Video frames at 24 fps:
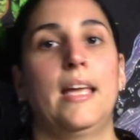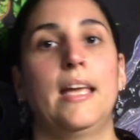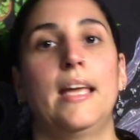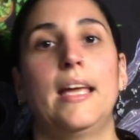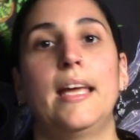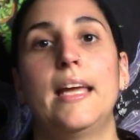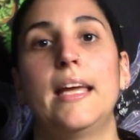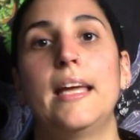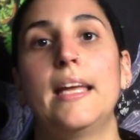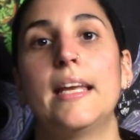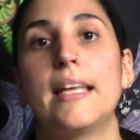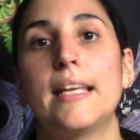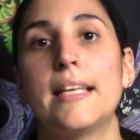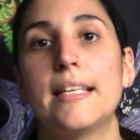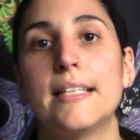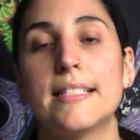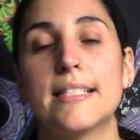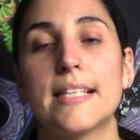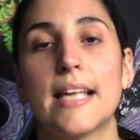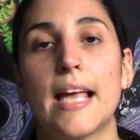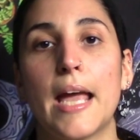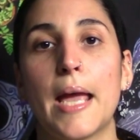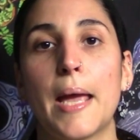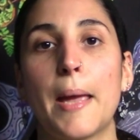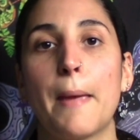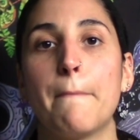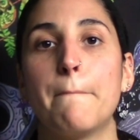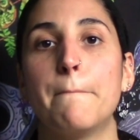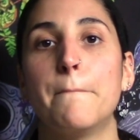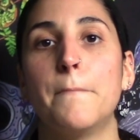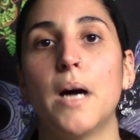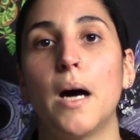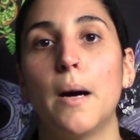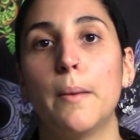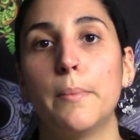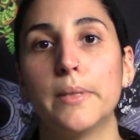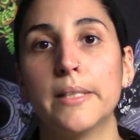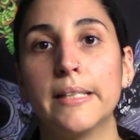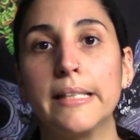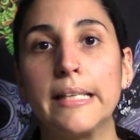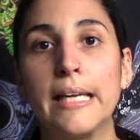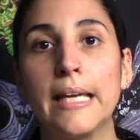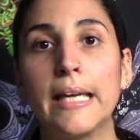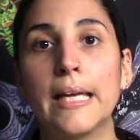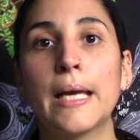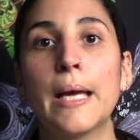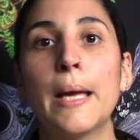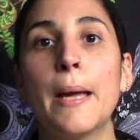It is a
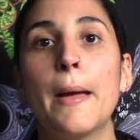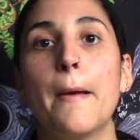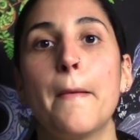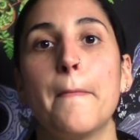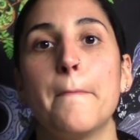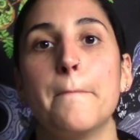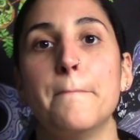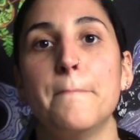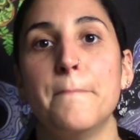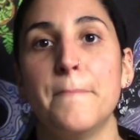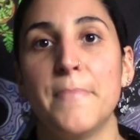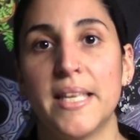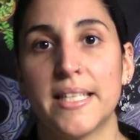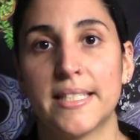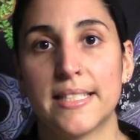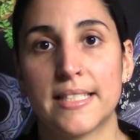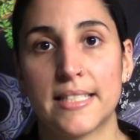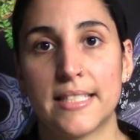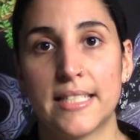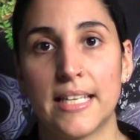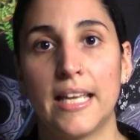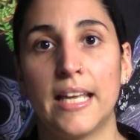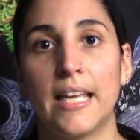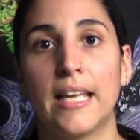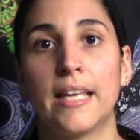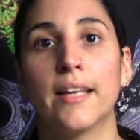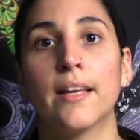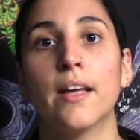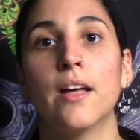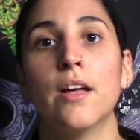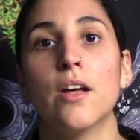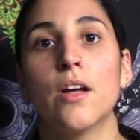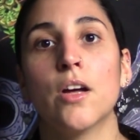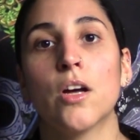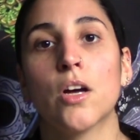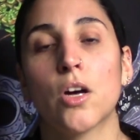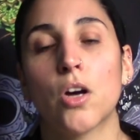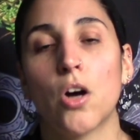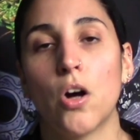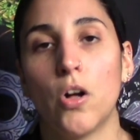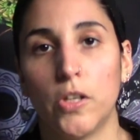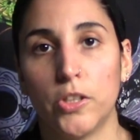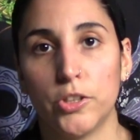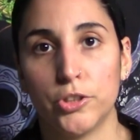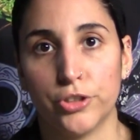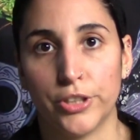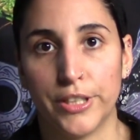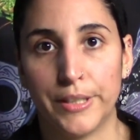bubbling, misting
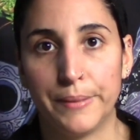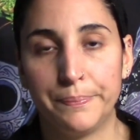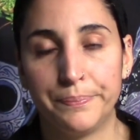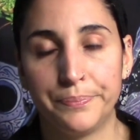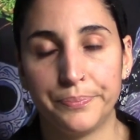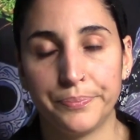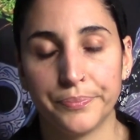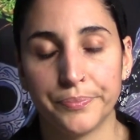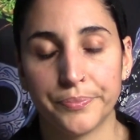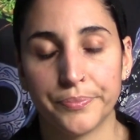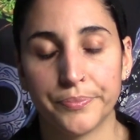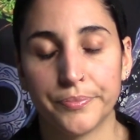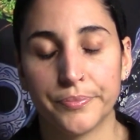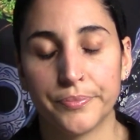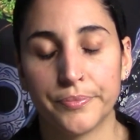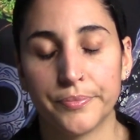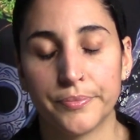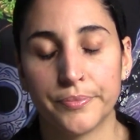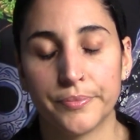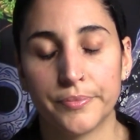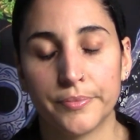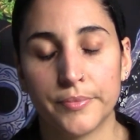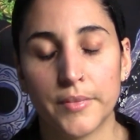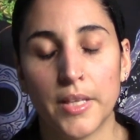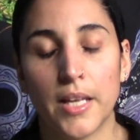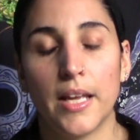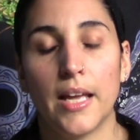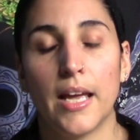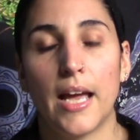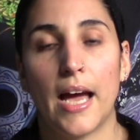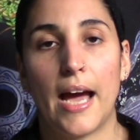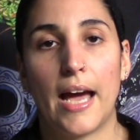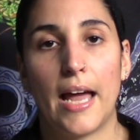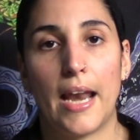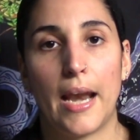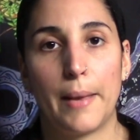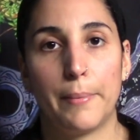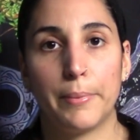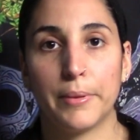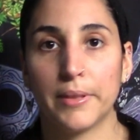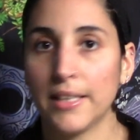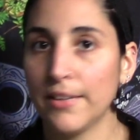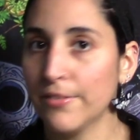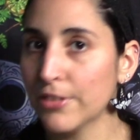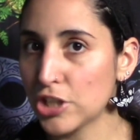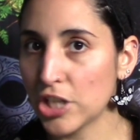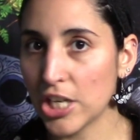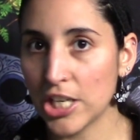cauldron. And I
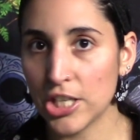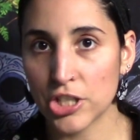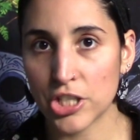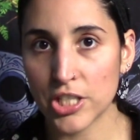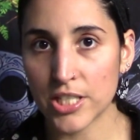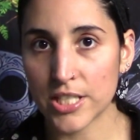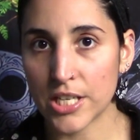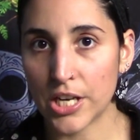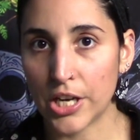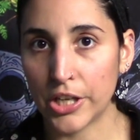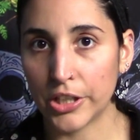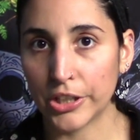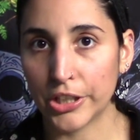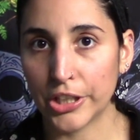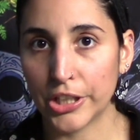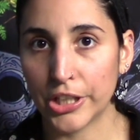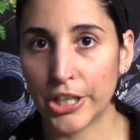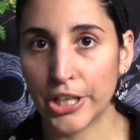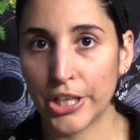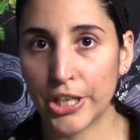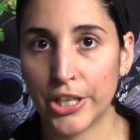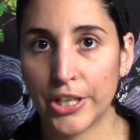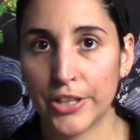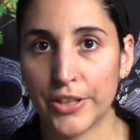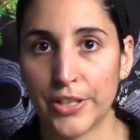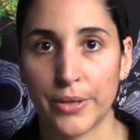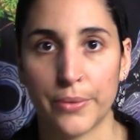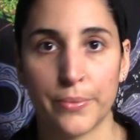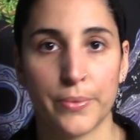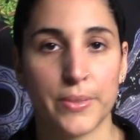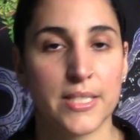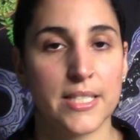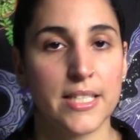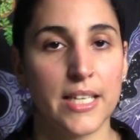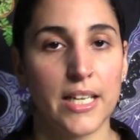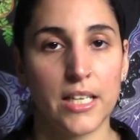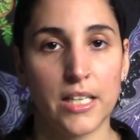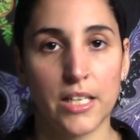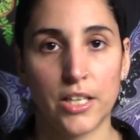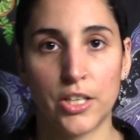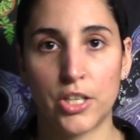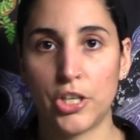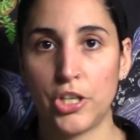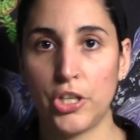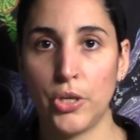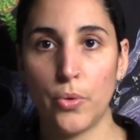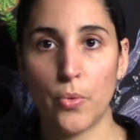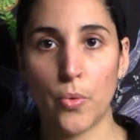believe it changes color. There was like a
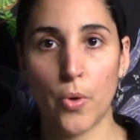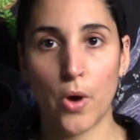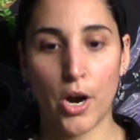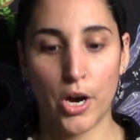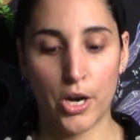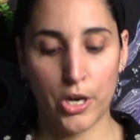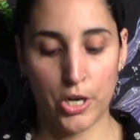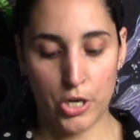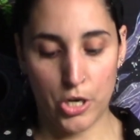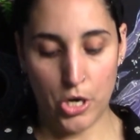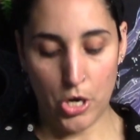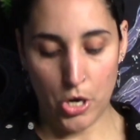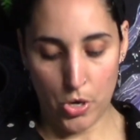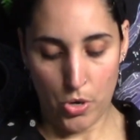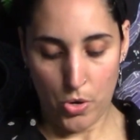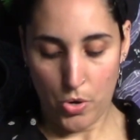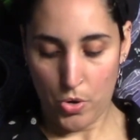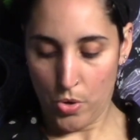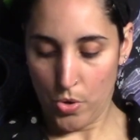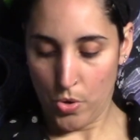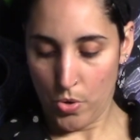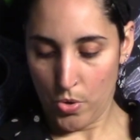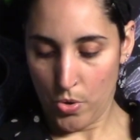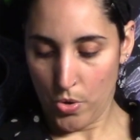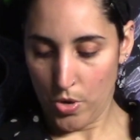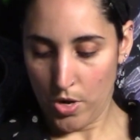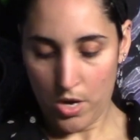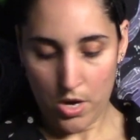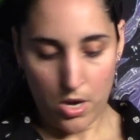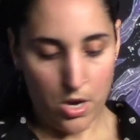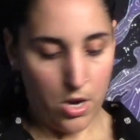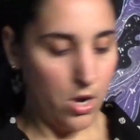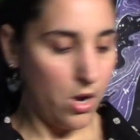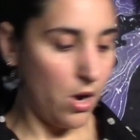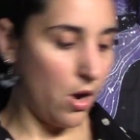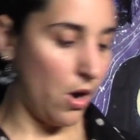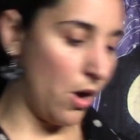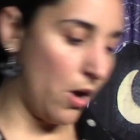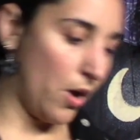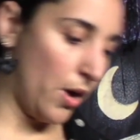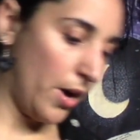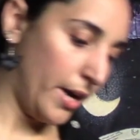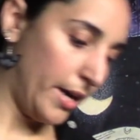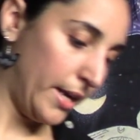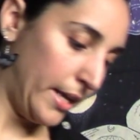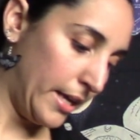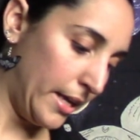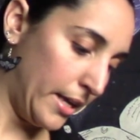QR code
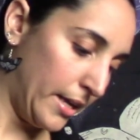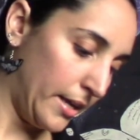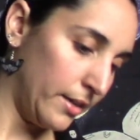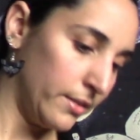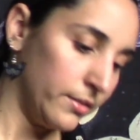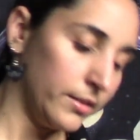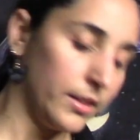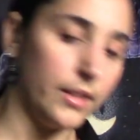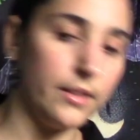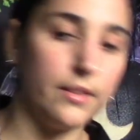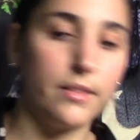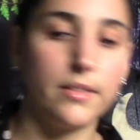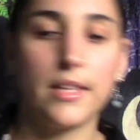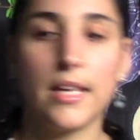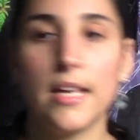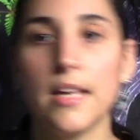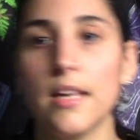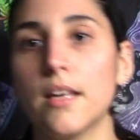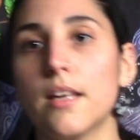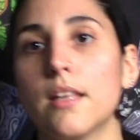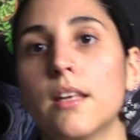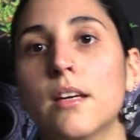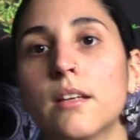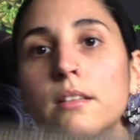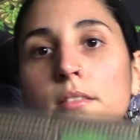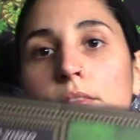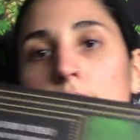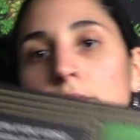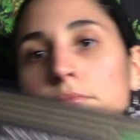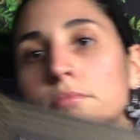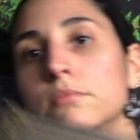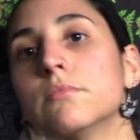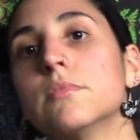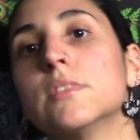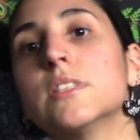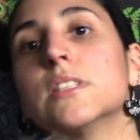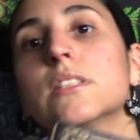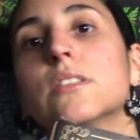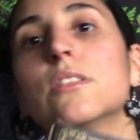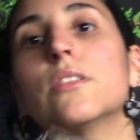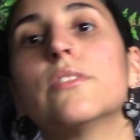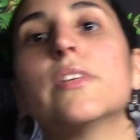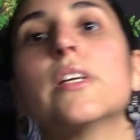on it. I think, is it over